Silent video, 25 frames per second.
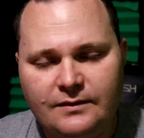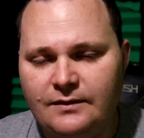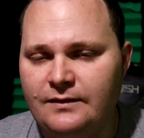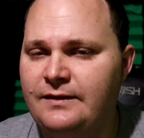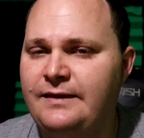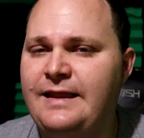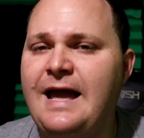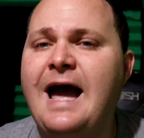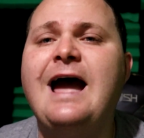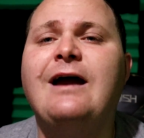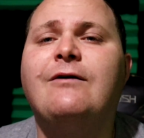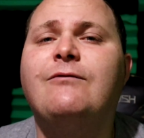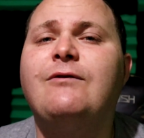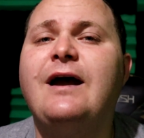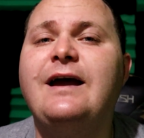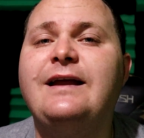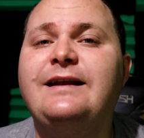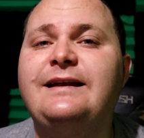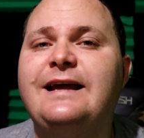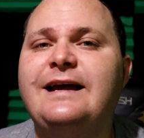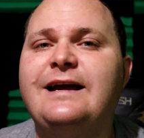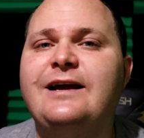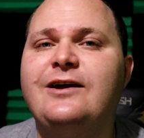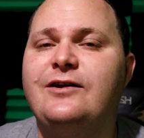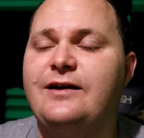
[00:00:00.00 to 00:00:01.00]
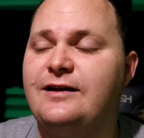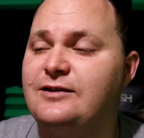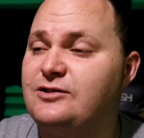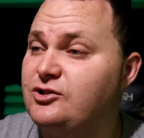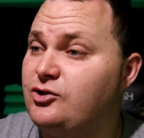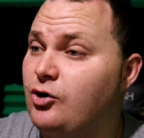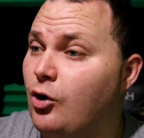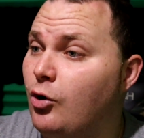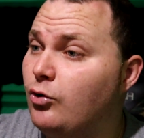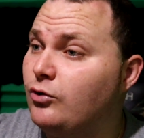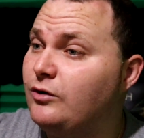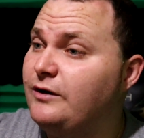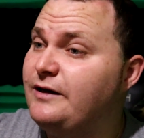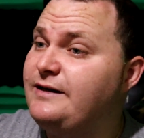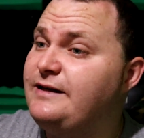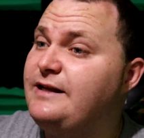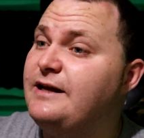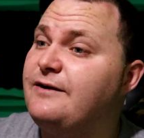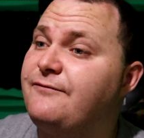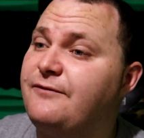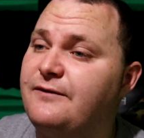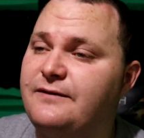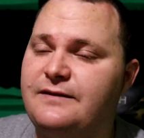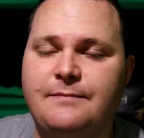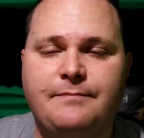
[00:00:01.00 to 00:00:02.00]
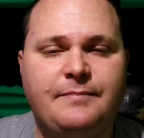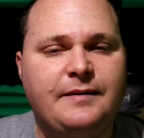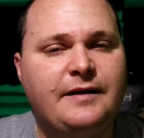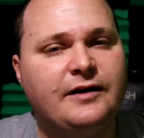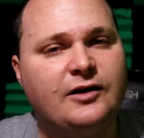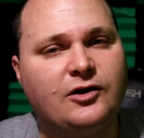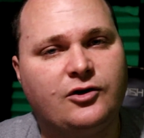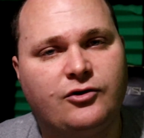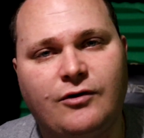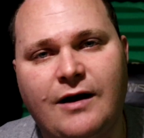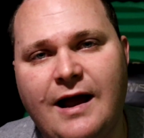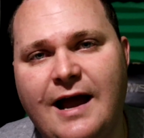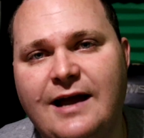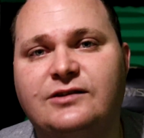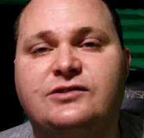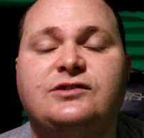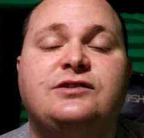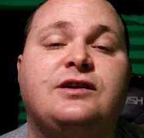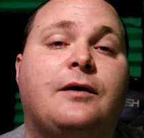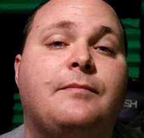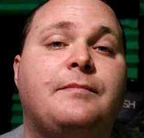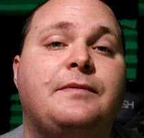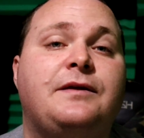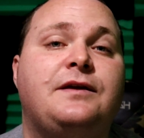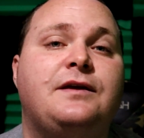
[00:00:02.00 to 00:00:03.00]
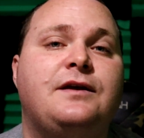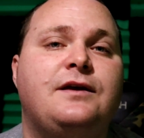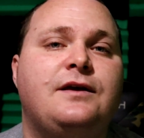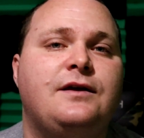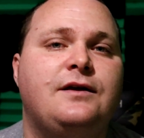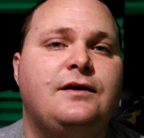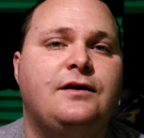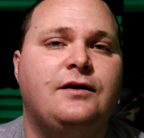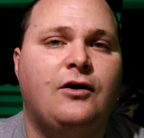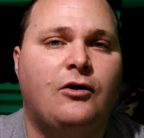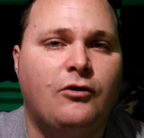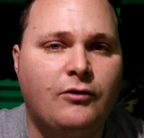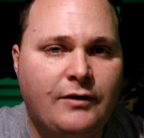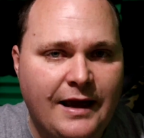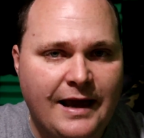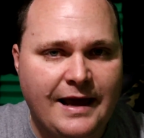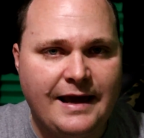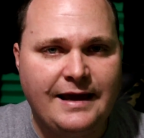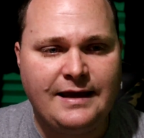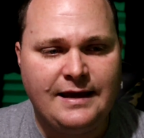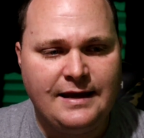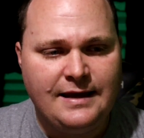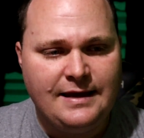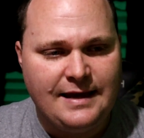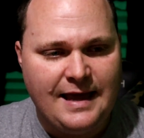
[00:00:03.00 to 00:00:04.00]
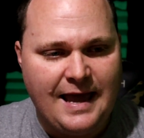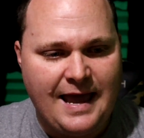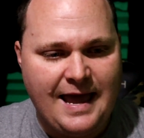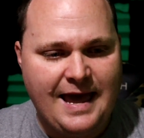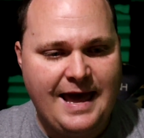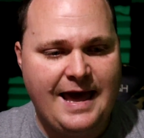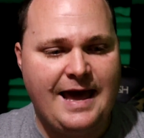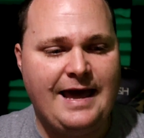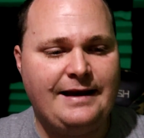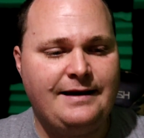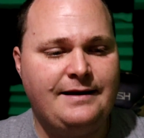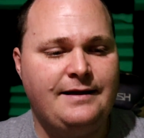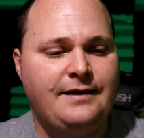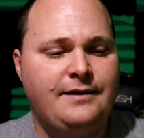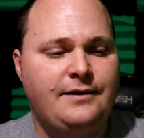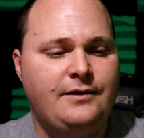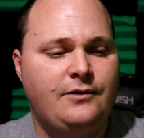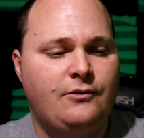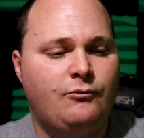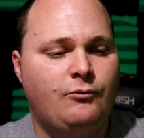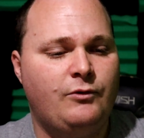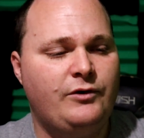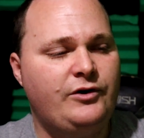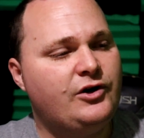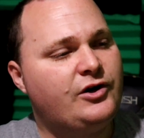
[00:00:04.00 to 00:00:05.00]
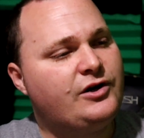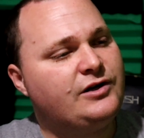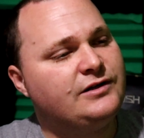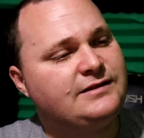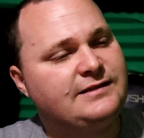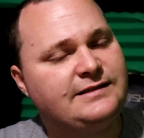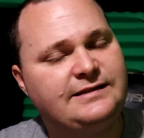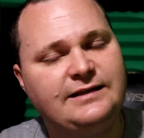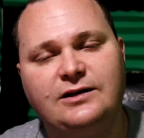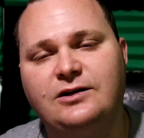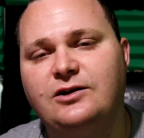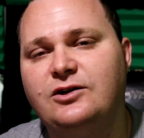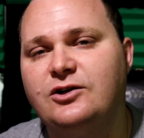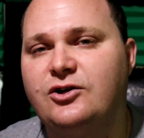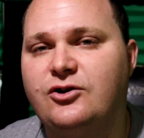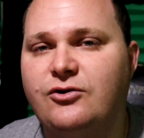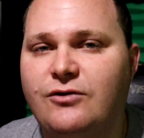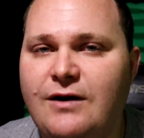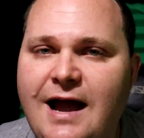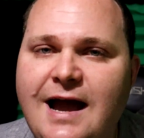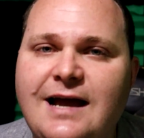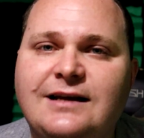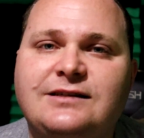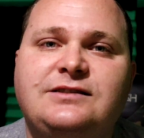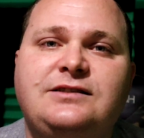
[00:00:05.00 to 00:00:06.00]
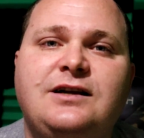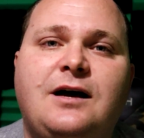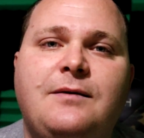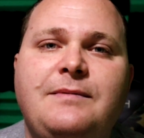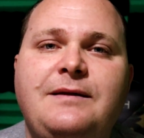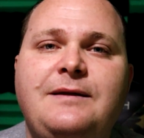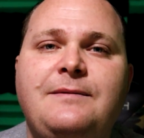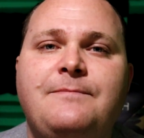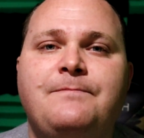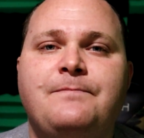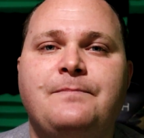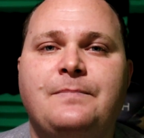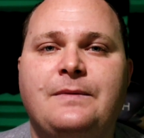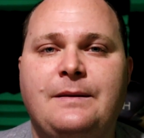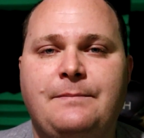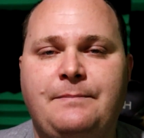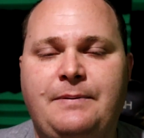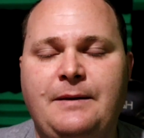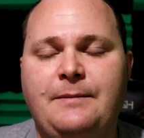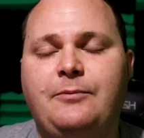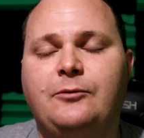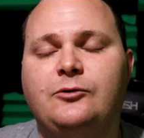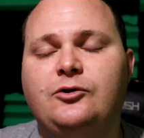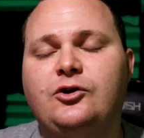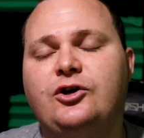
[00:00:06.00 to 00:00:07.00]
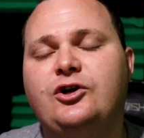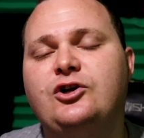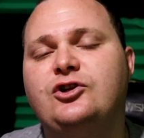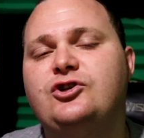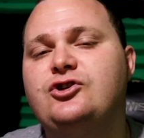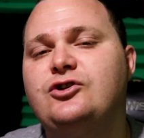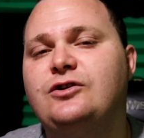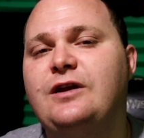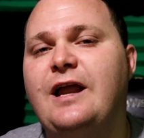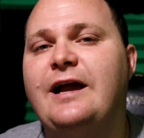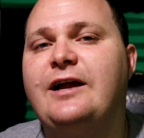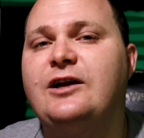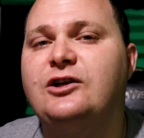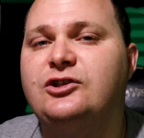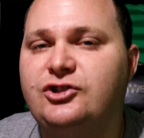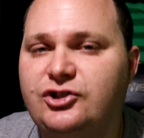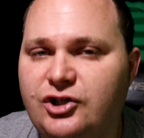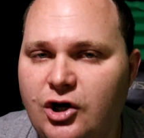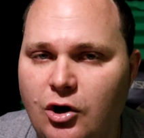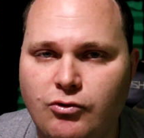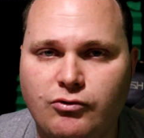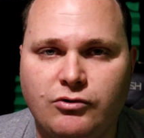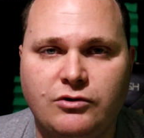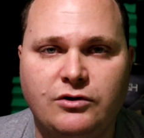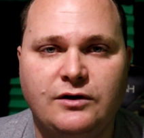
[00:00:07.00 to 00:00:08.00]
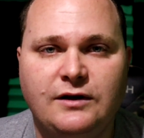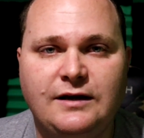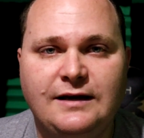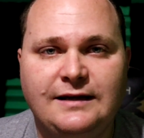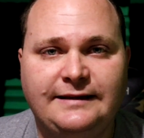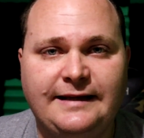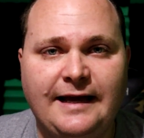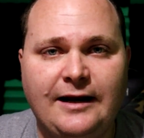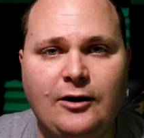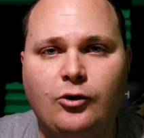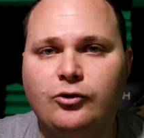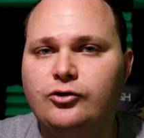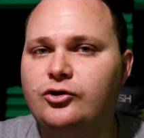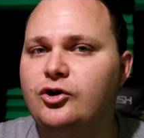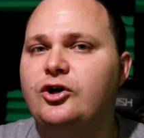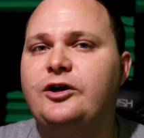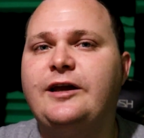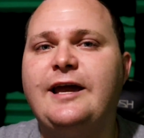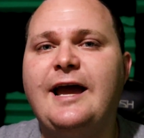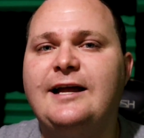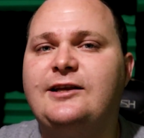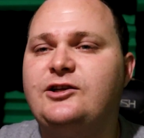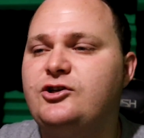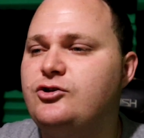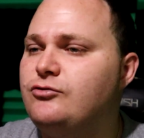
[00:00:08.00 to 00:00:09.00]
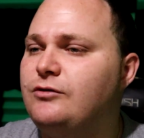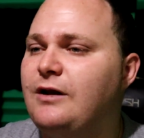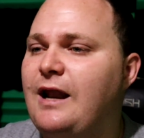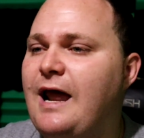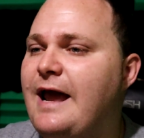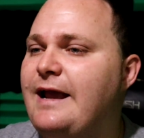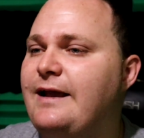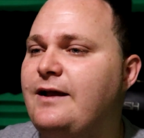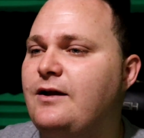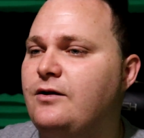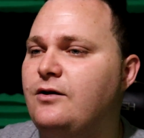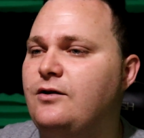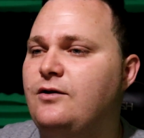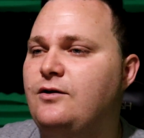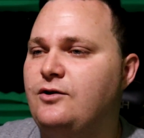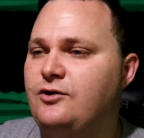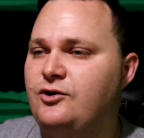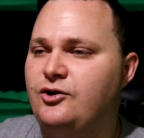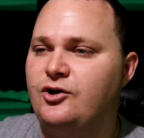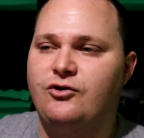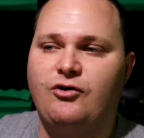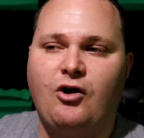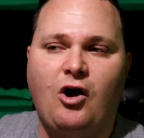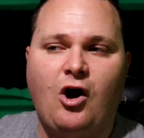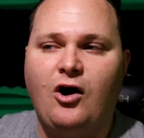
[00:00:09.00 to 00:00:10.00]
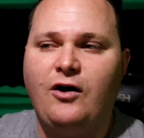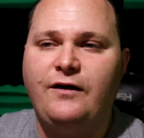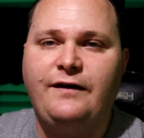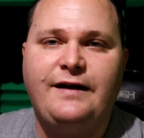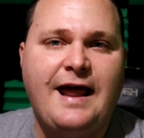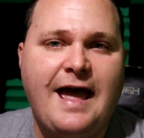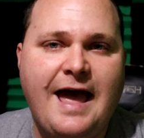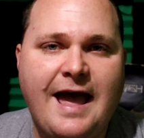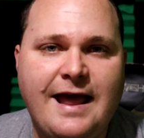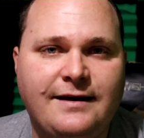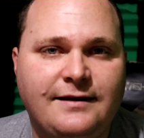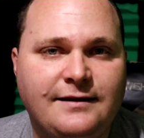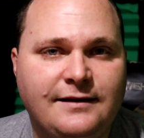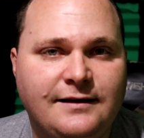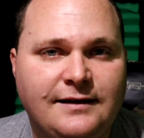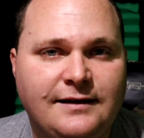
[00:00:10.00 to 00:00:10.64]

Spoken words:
That right there is totally different than being a crash dummy, okay? And when you're considered a crash dummy, people look at you like a joke. They don't look at you like you're on that.